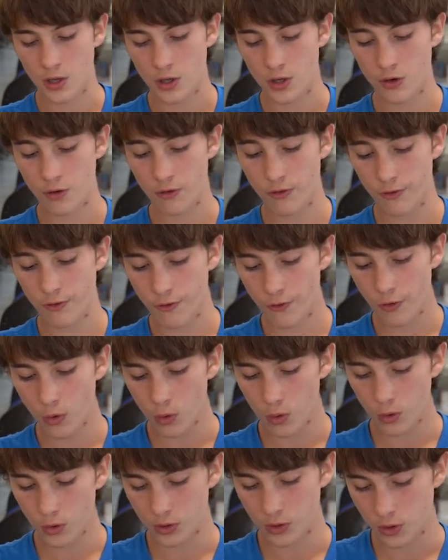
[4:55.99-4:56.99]
your
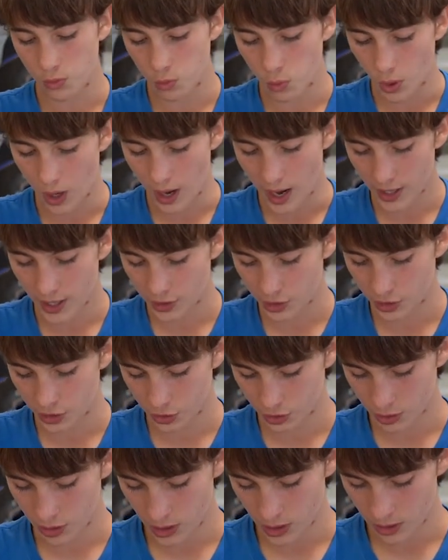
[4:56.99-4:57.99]
folds will
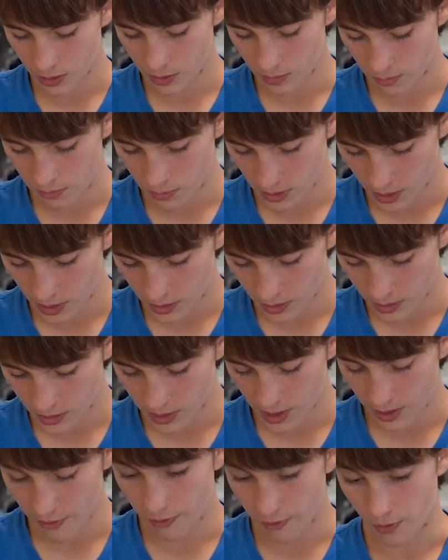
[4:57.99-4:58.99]
actually be
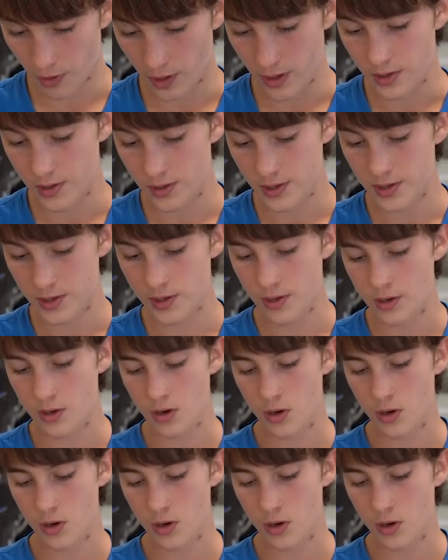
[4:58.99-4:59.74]
different